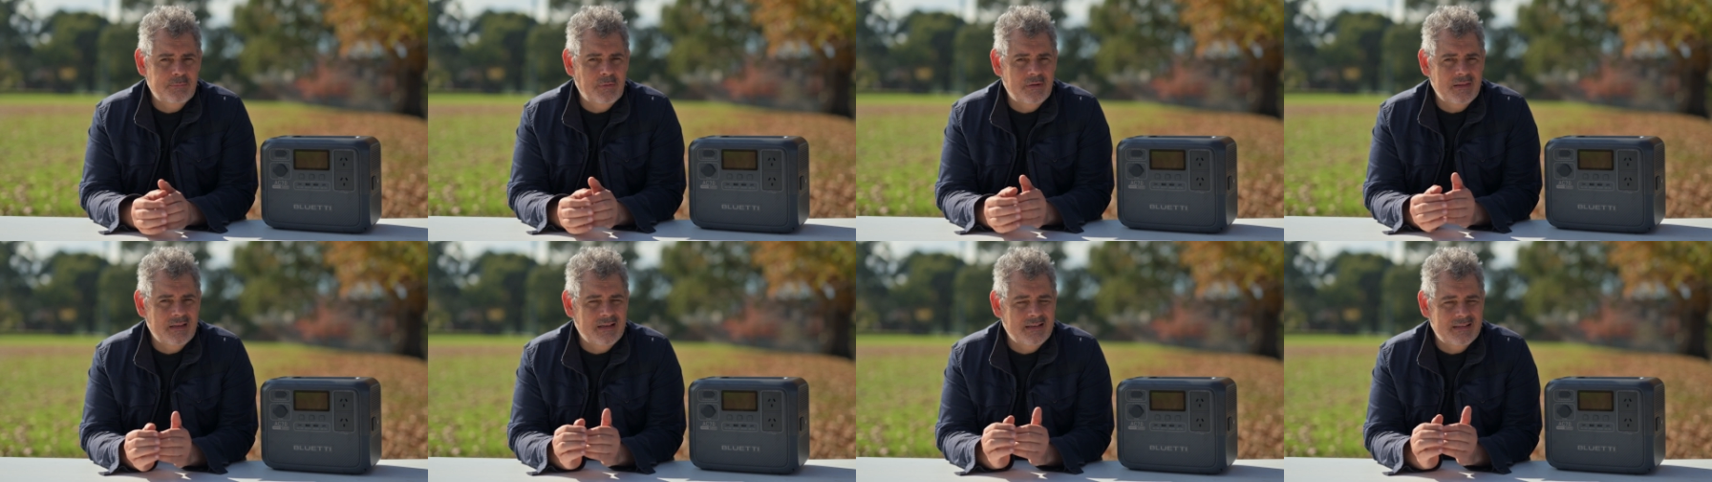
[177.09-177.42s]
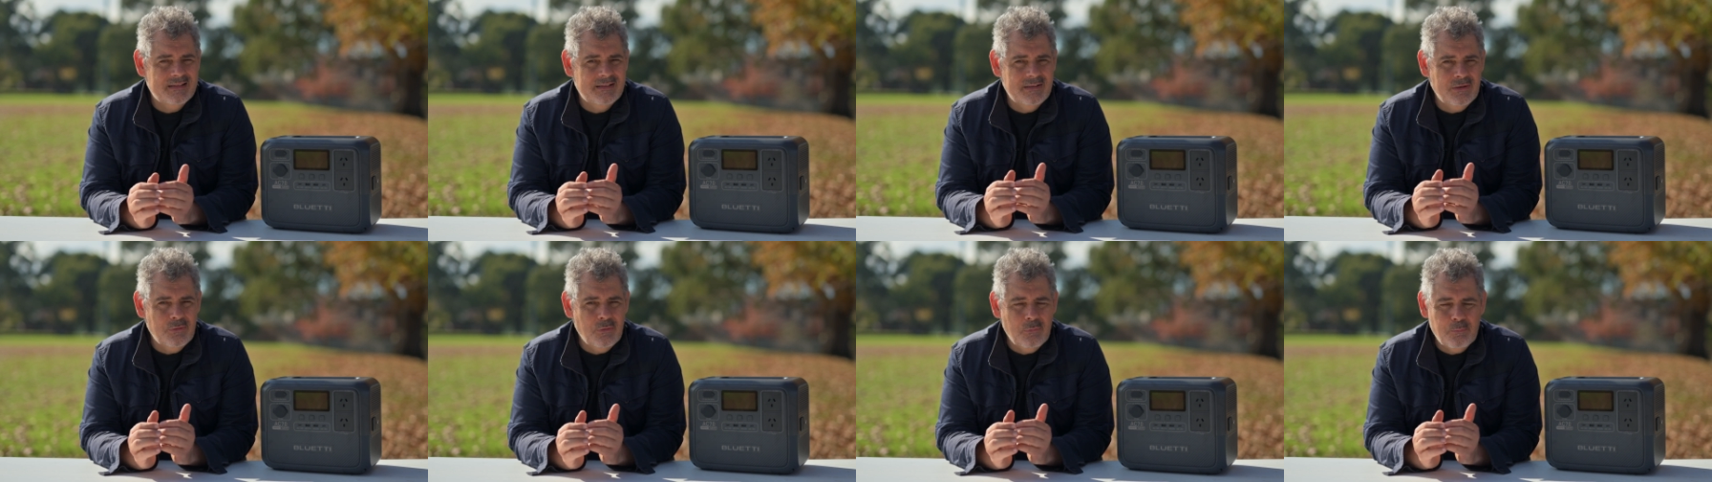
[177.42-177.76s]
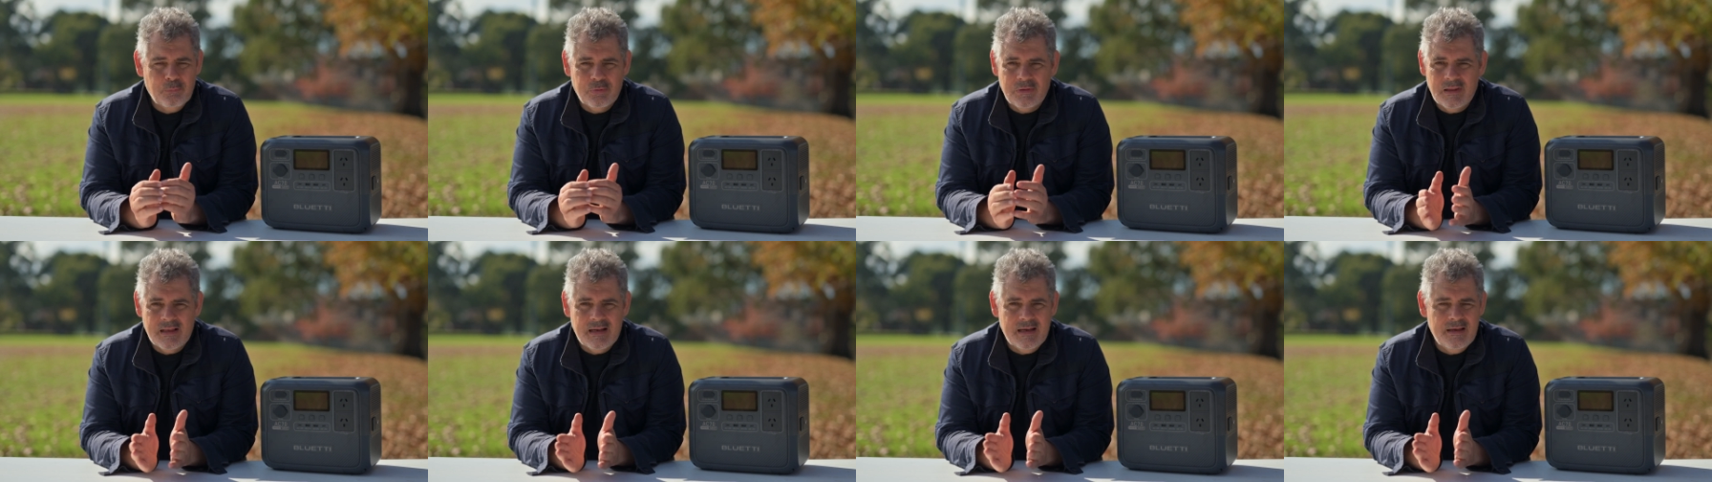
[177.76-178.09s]
but there's still
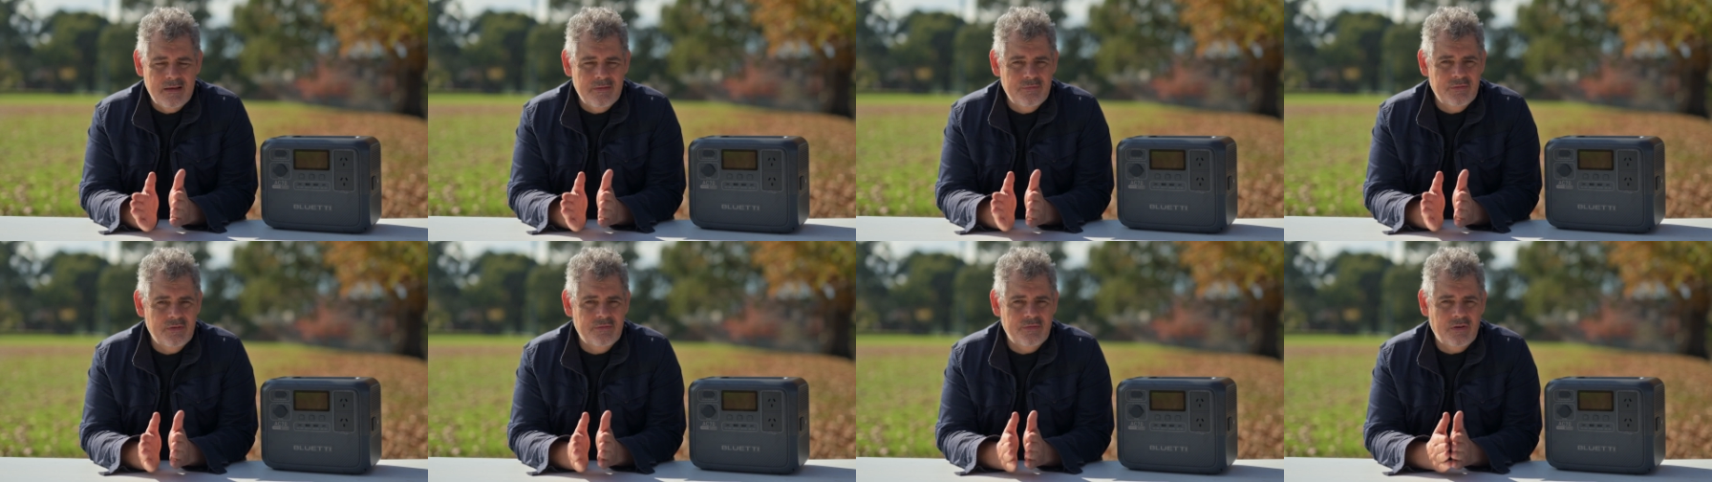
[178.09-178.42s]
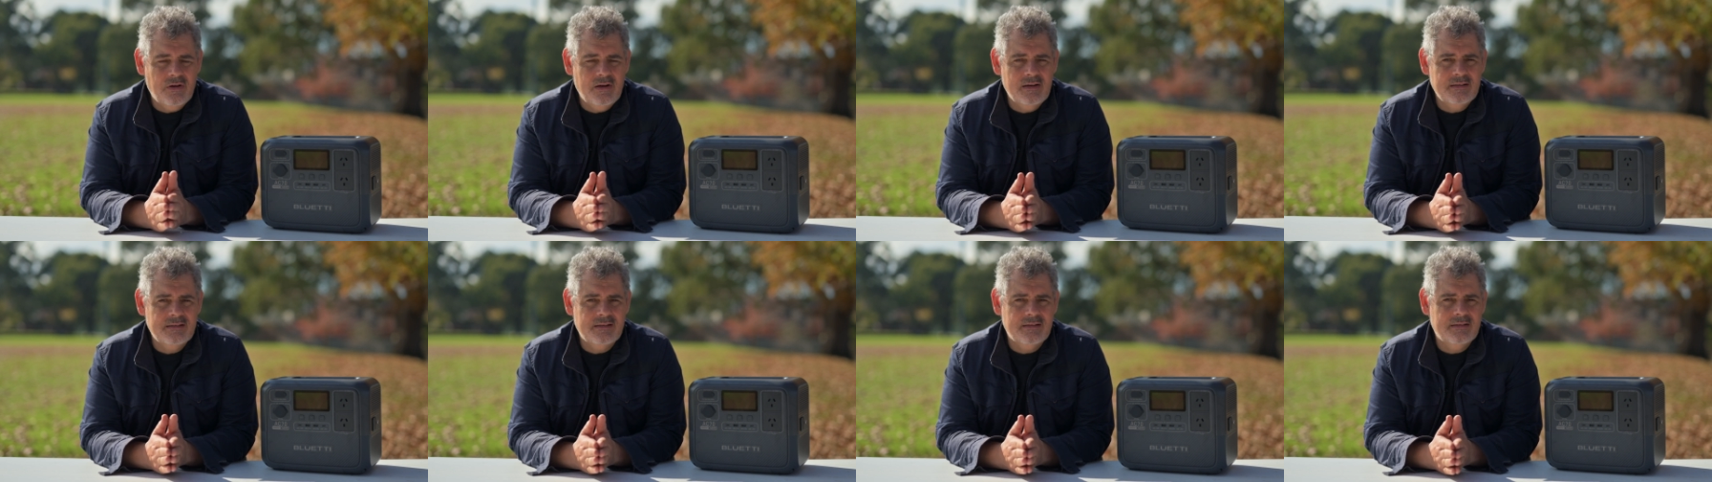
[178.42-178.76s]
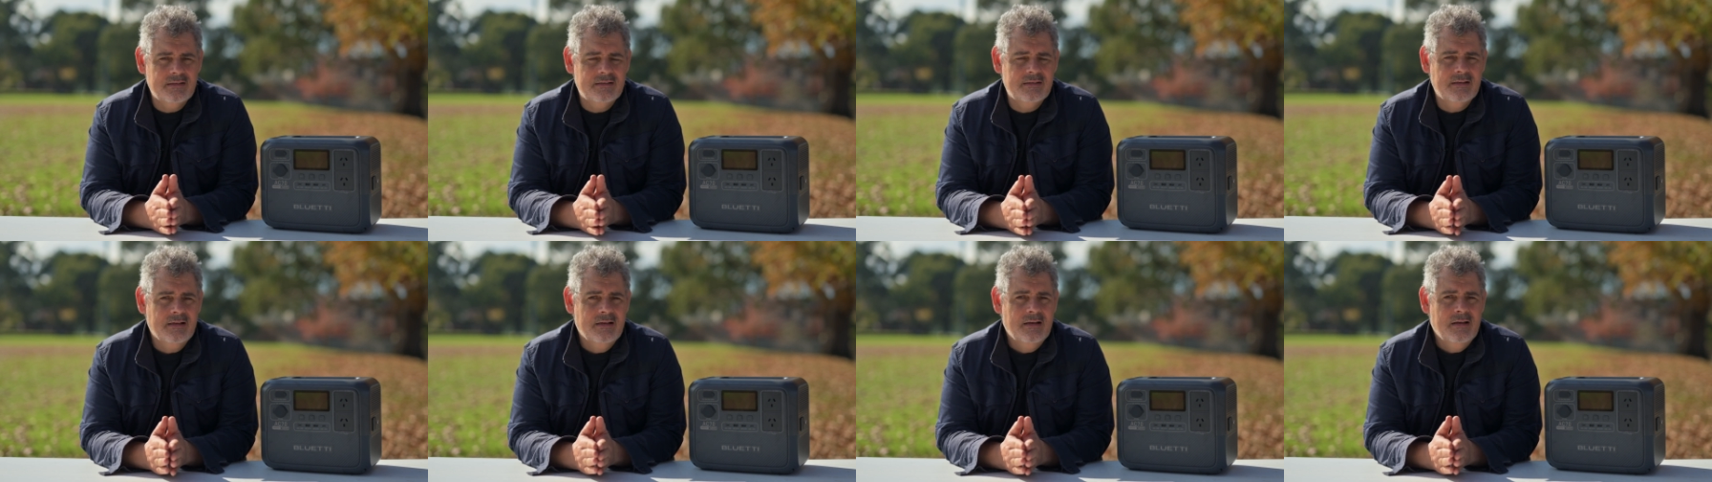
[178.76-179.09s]
plenty of
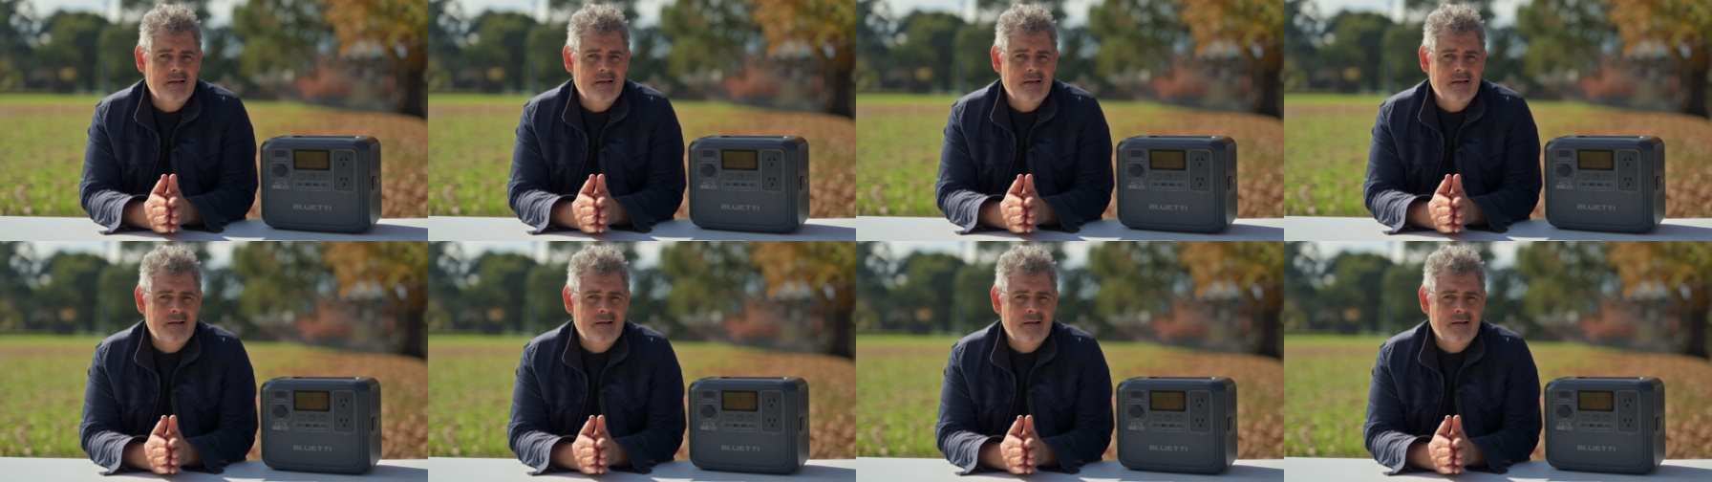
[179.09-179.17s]
devices